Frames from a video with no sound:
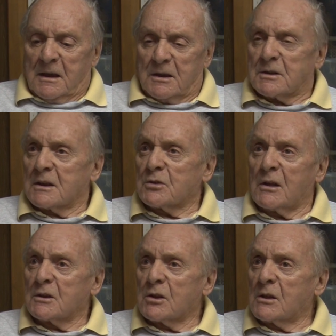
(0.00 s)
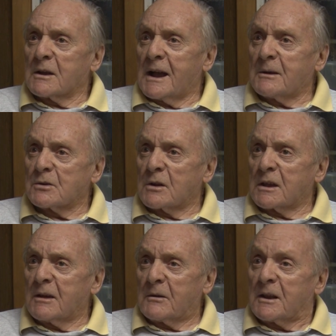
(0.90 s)
He said, that's all I told the guy I was going to
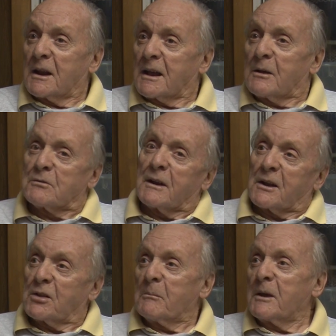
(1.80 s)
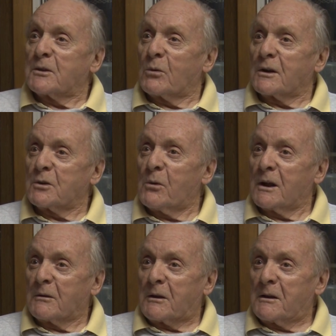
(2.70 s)
give you. The other guy was ready to clip me
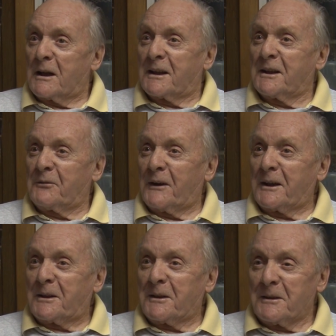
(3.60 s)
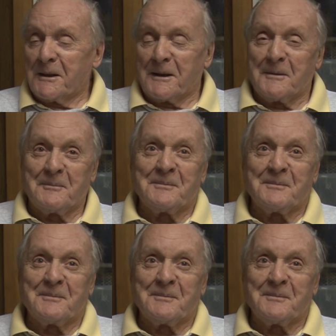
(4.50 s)
$200. Yeah.